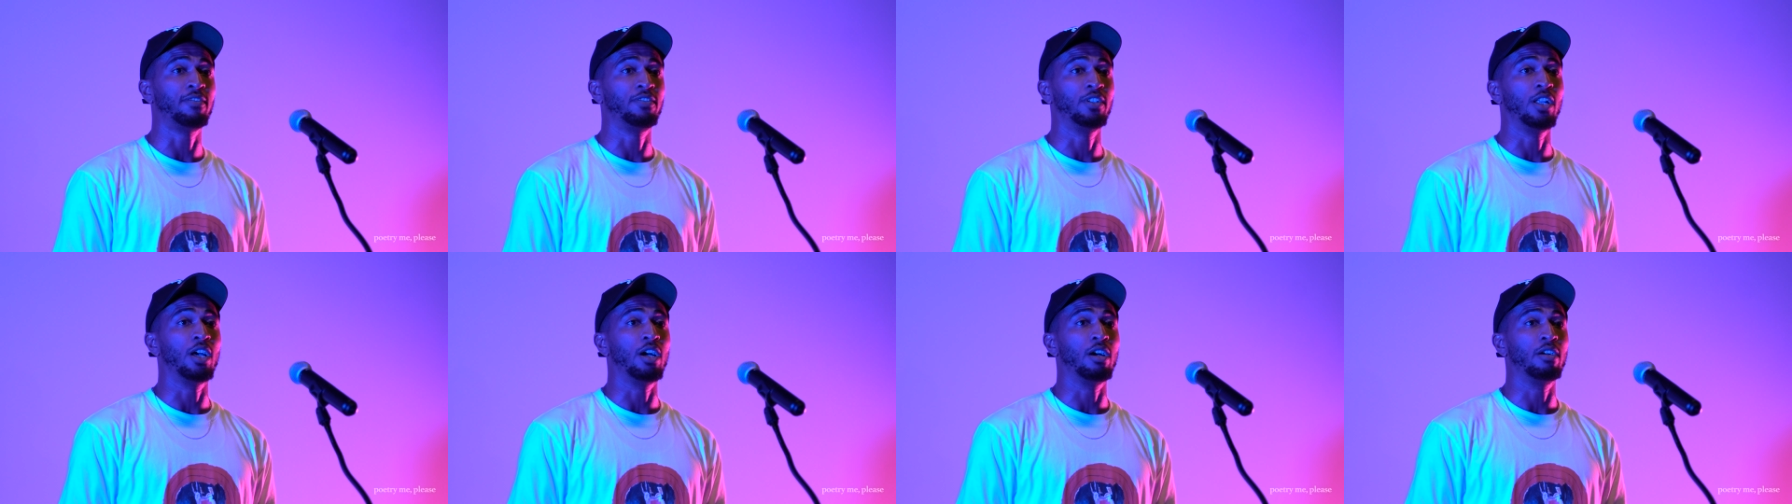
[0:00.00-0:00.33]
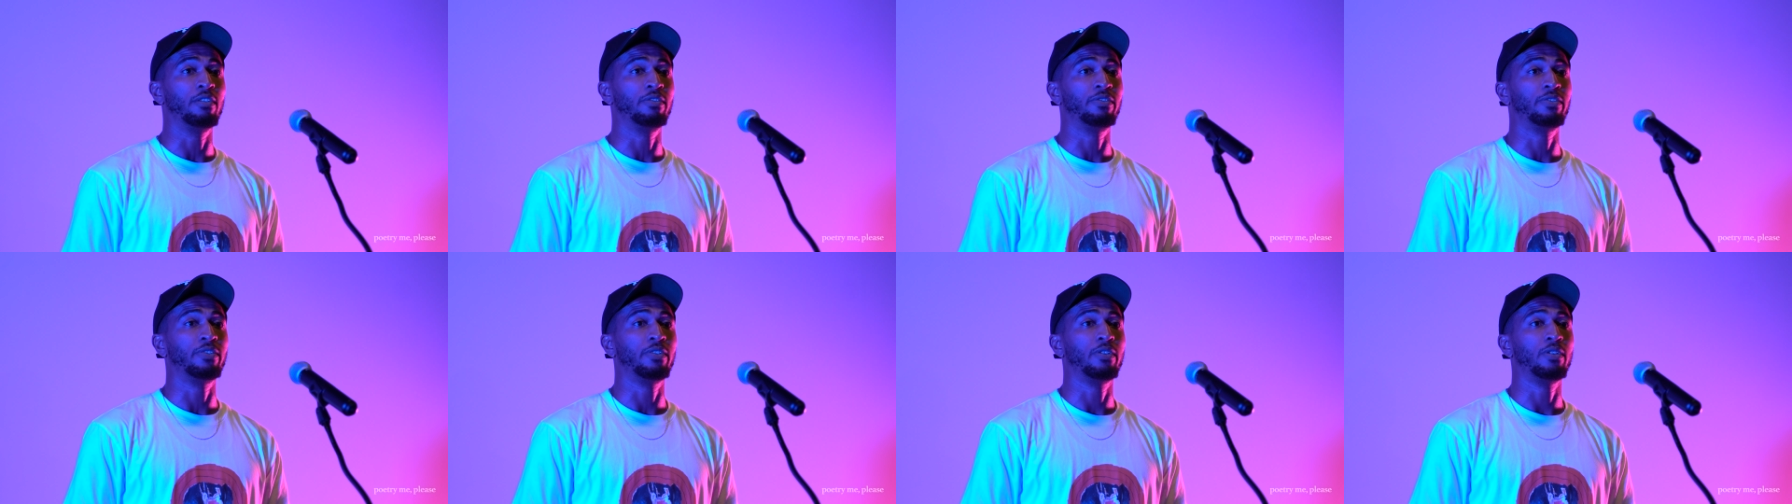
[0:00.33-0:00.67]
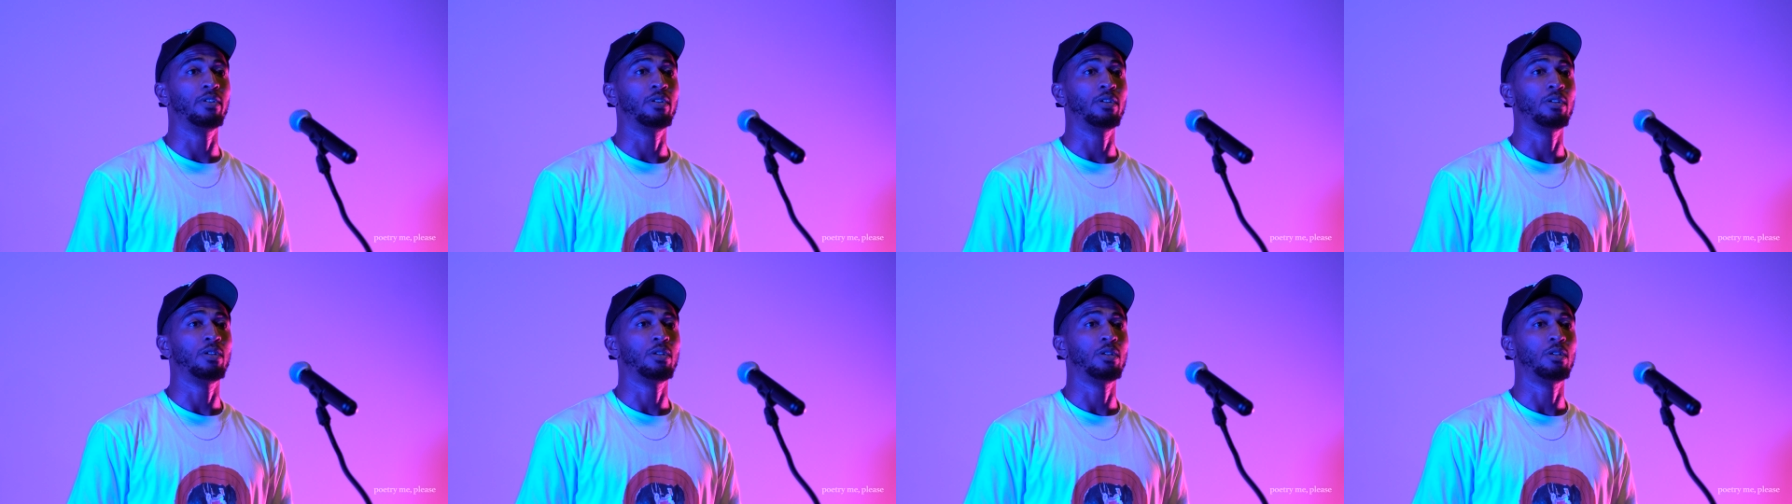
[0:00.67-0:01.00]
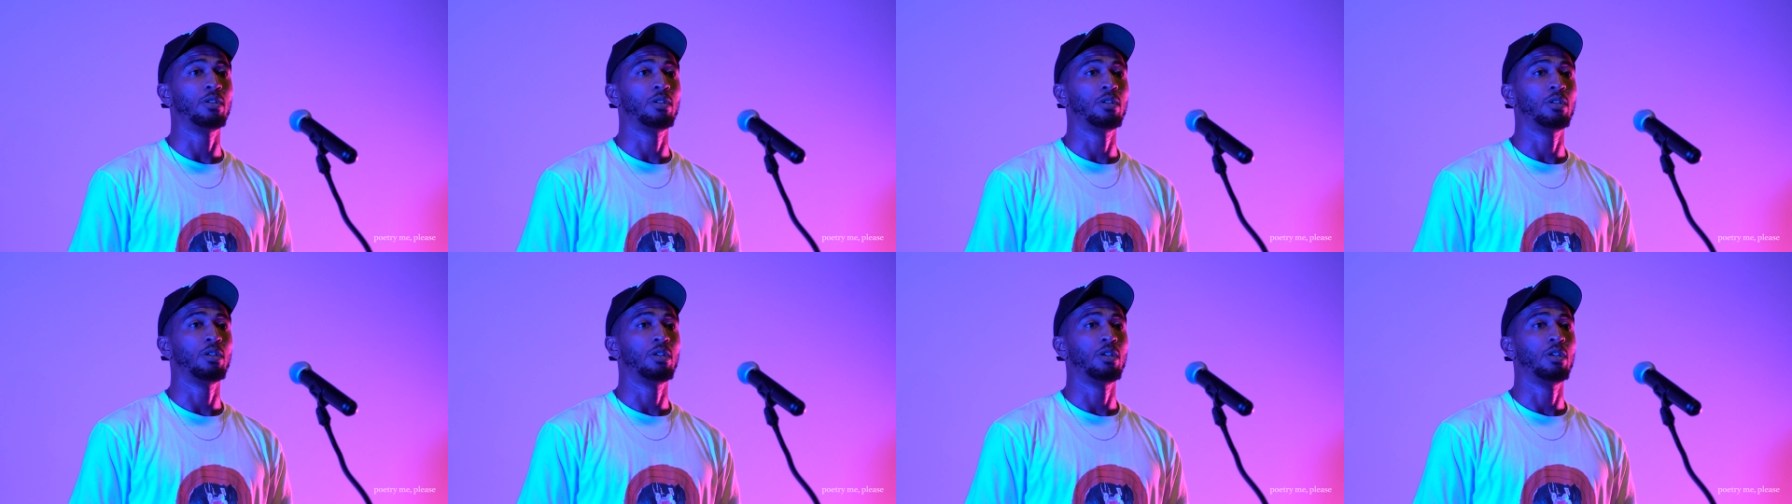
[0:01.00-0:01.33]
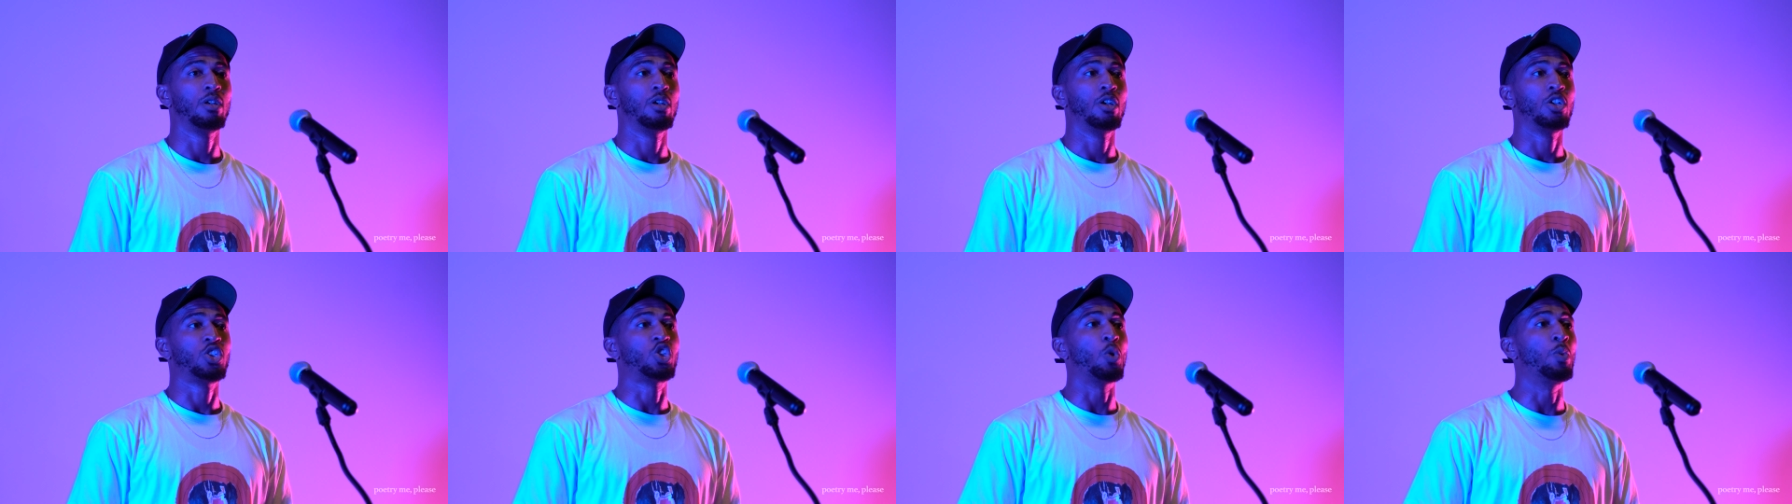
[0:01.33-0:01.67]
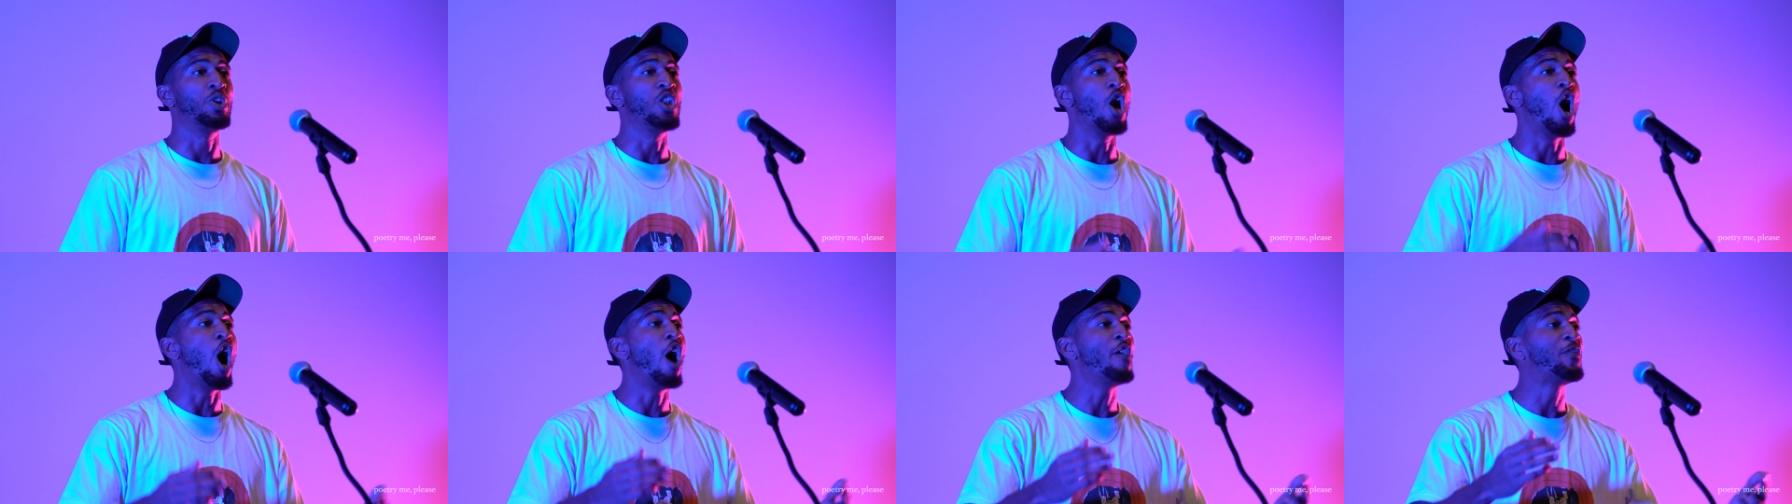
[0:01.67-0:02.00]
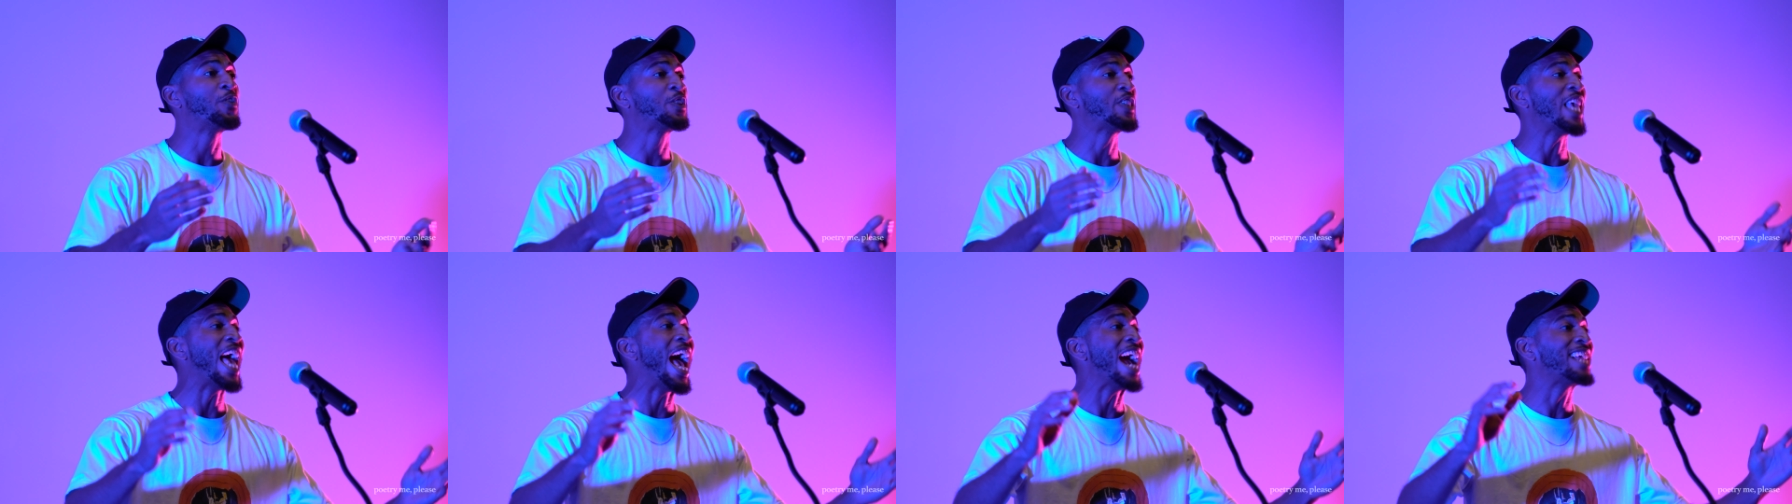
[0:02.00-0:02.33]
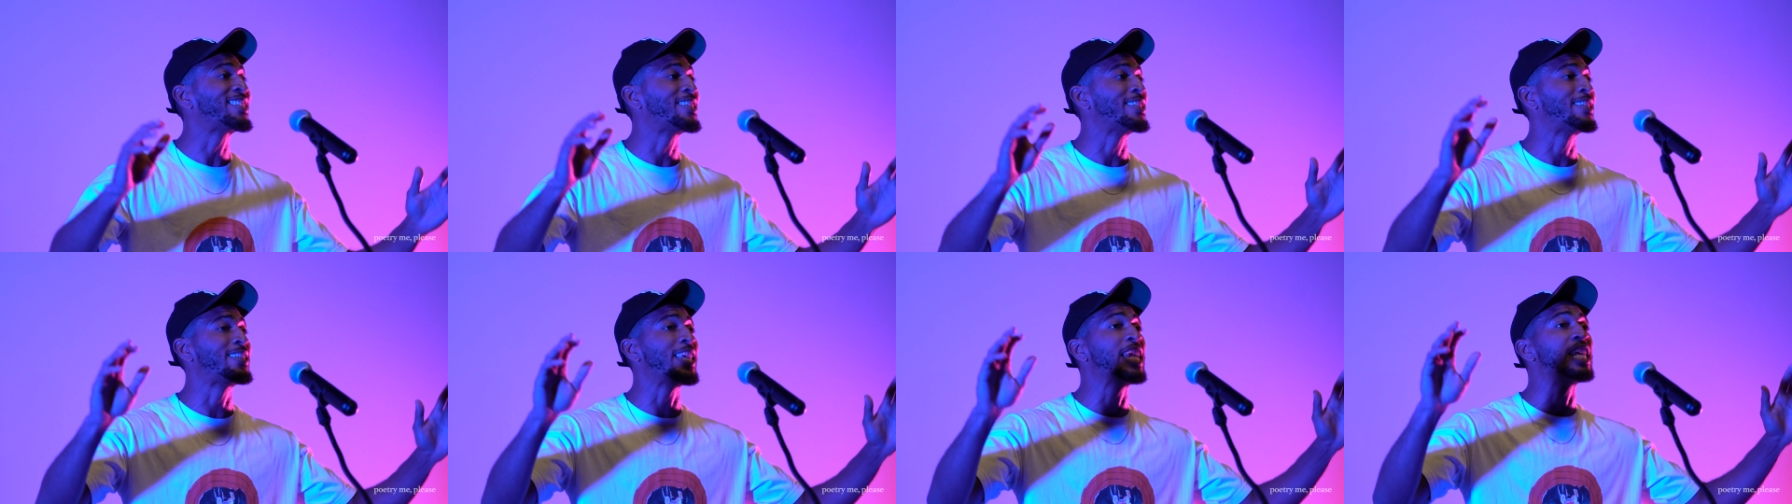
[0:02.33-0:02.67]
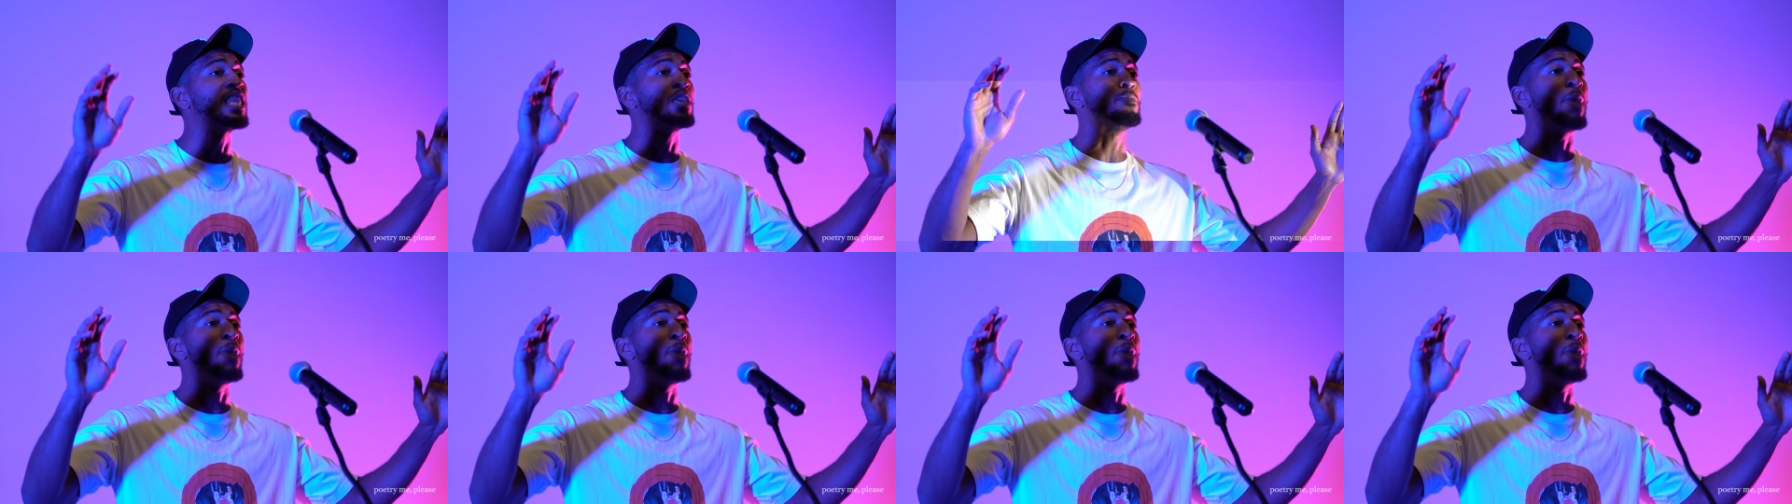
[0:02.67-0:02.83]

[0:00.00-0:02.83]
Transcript: of love. So when the officer asked to see